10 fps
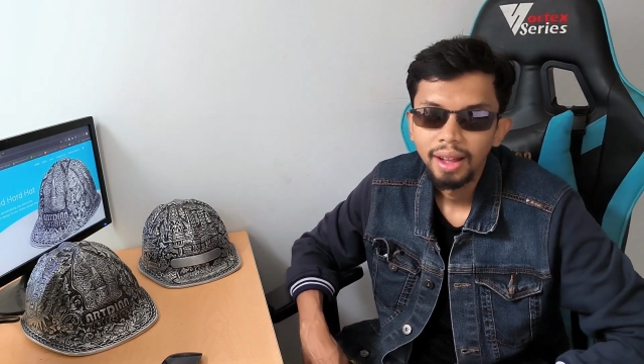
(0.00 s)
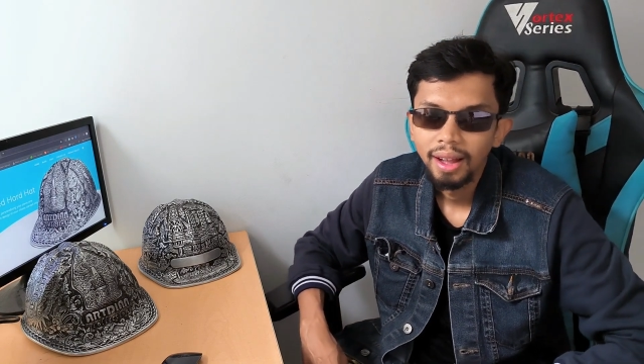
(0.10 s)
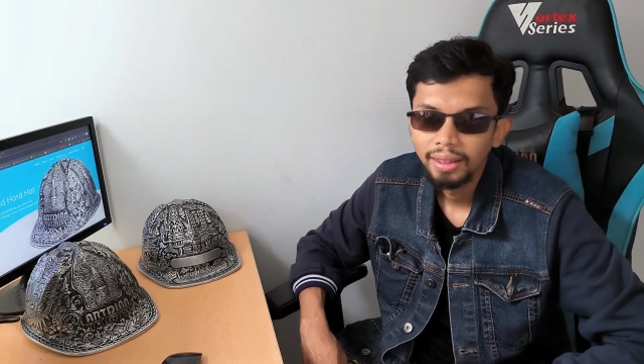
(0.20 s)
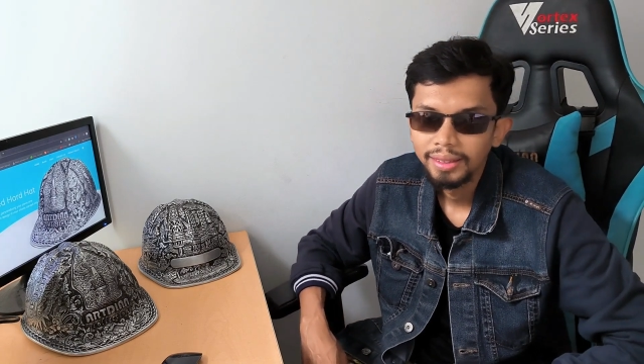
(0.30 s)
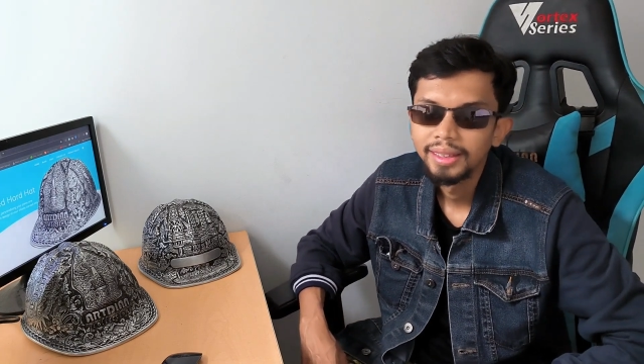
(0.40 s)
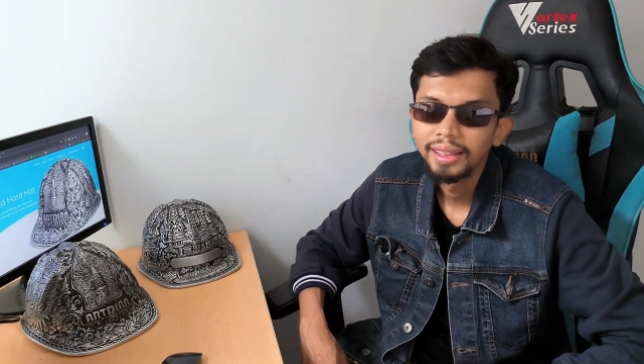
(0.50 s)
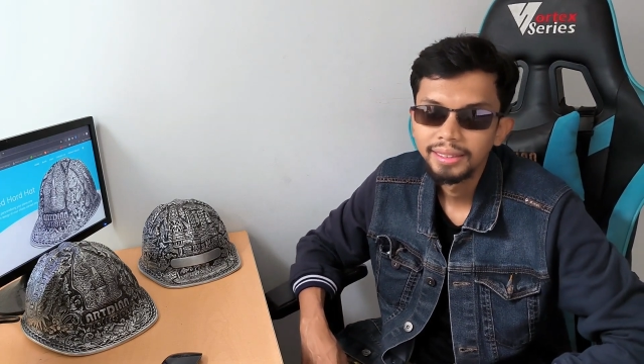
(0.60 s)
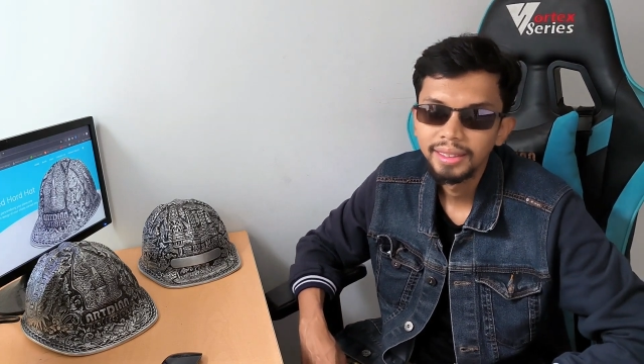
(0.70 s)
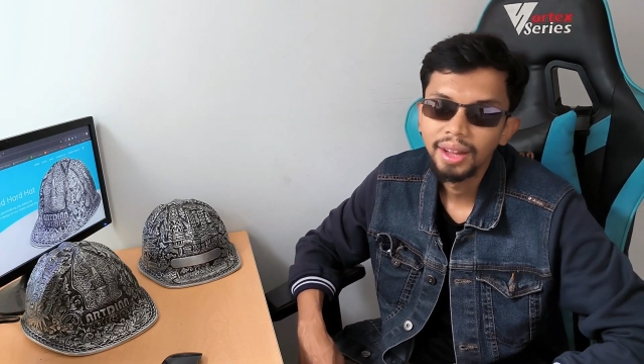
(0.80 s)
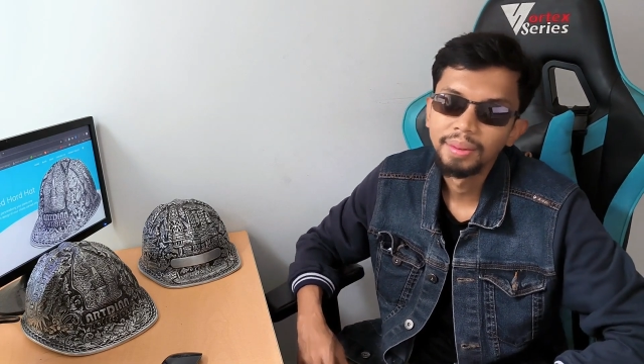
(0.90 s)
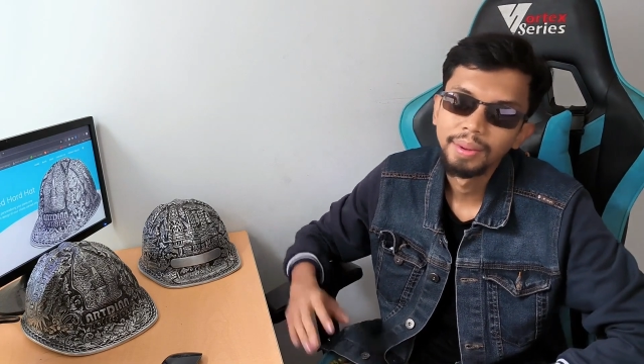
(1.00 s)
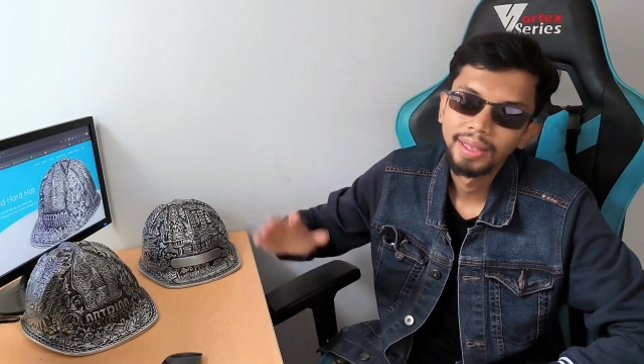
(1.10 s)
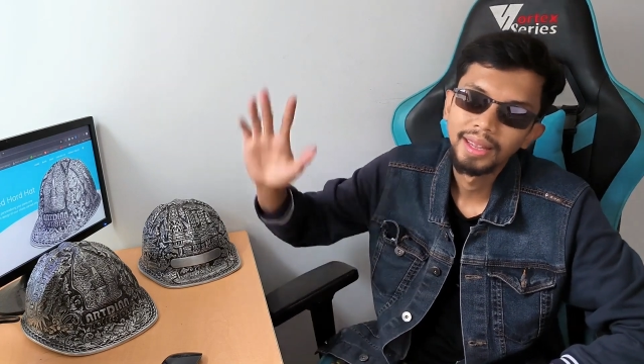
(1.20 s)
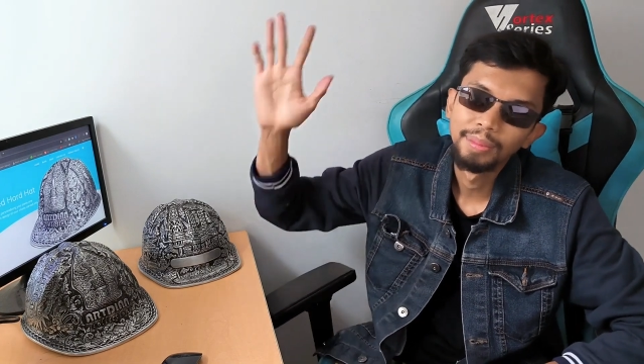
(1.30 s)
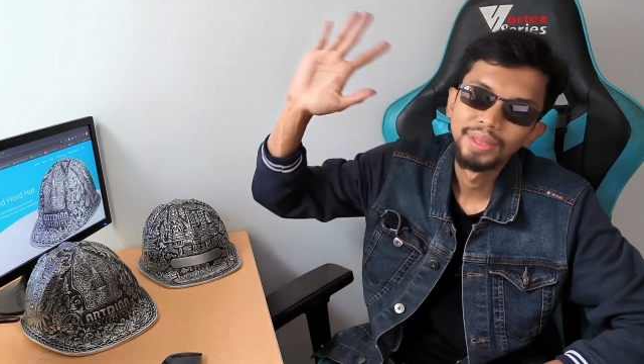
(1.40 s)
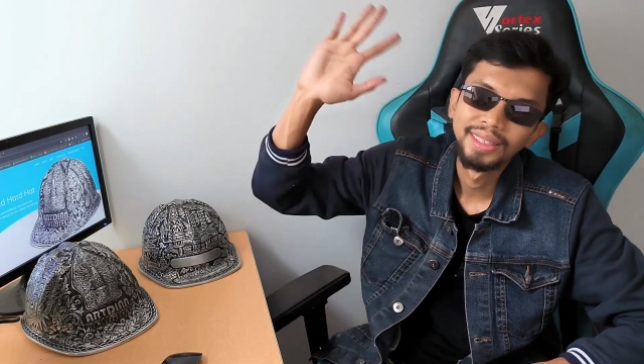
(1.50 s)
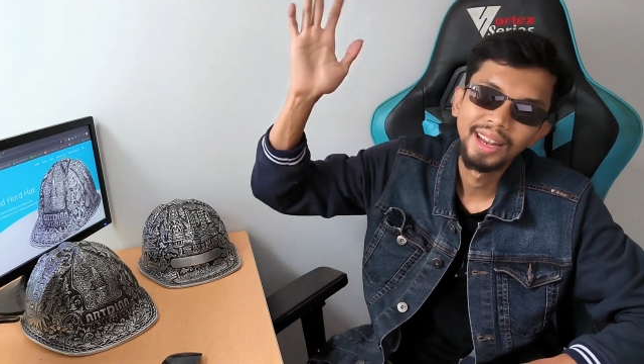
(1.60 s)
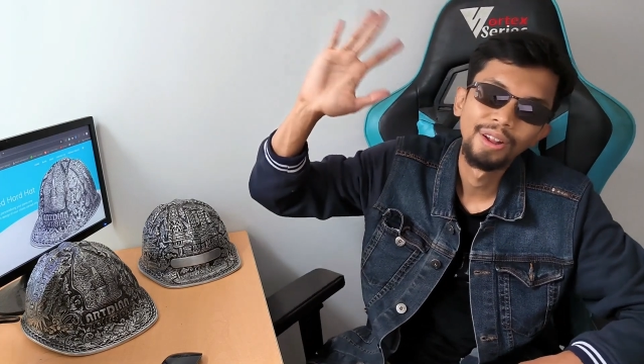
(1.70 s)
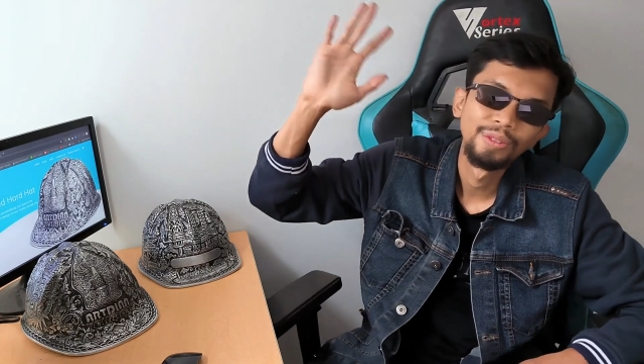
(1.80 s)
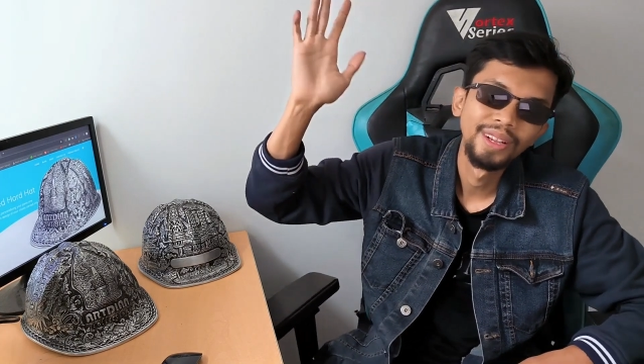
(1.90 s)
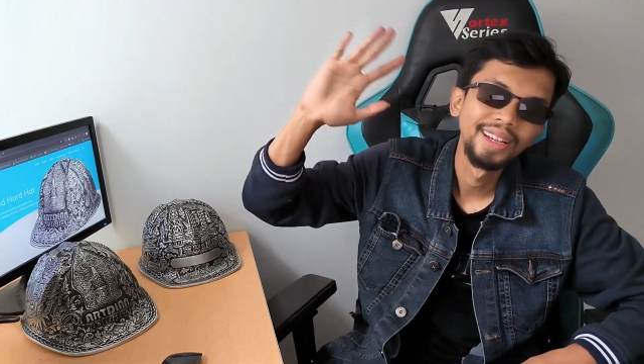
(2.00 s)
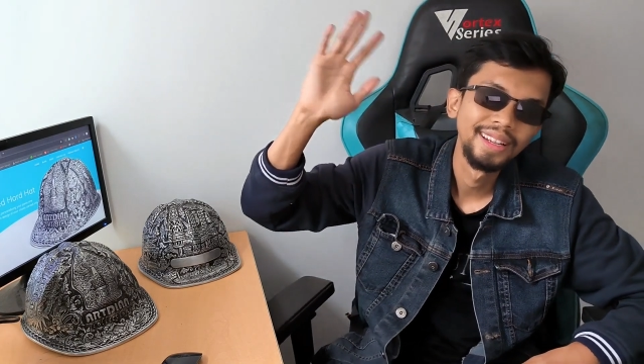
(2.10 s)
Until next time, and happy driving!